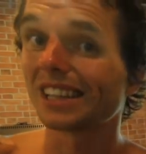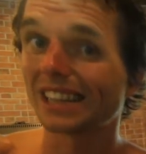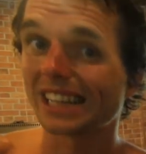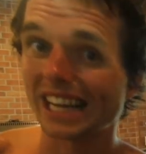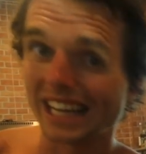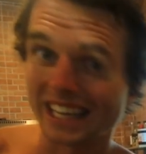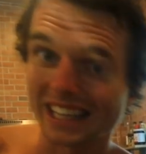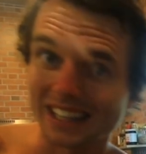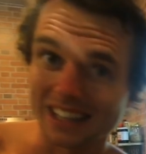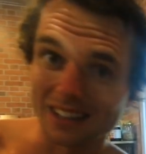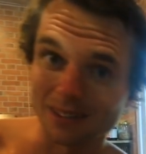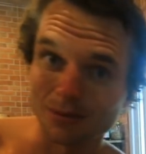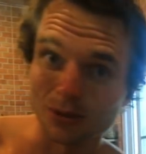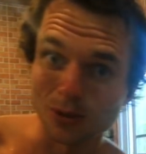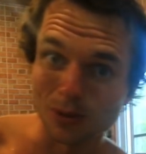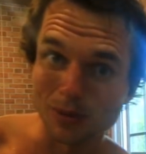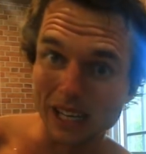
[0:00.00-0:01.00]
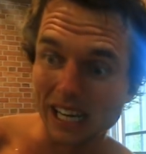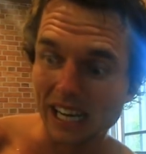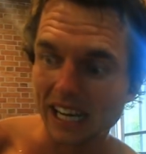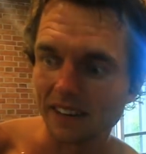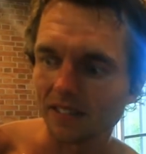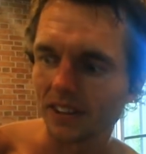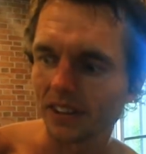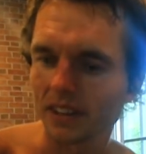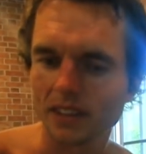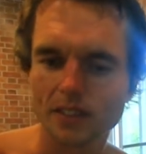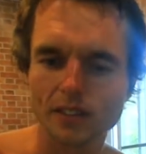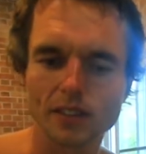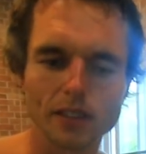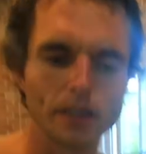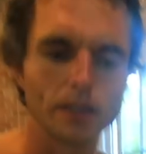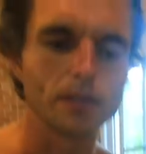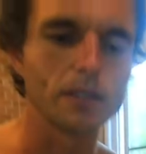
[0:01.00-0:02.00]
in the day than I'm normally having this,
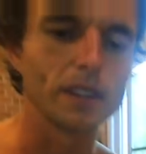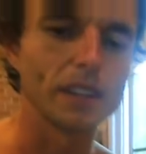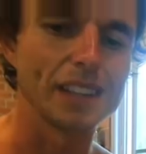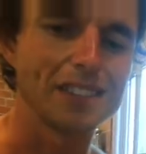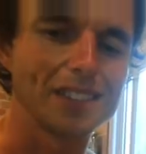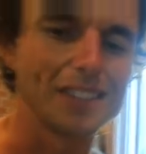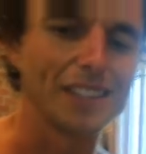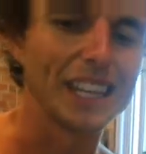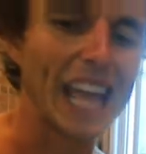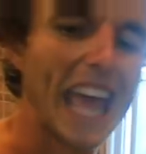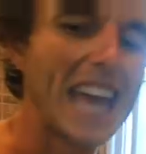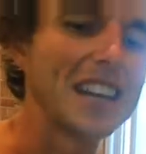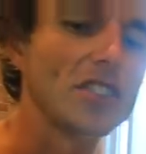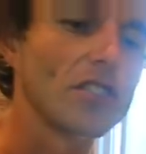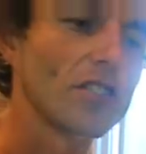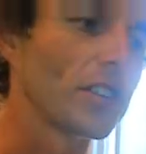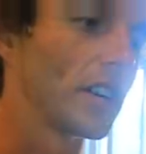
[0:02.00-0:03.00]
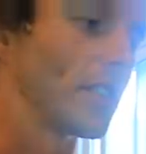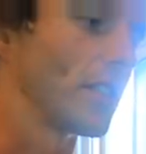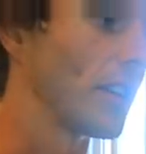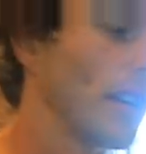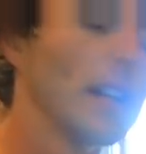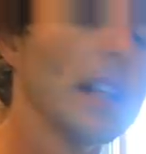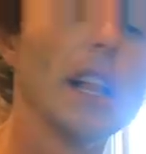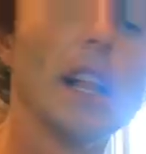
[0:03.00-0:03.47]
so this is an energizer.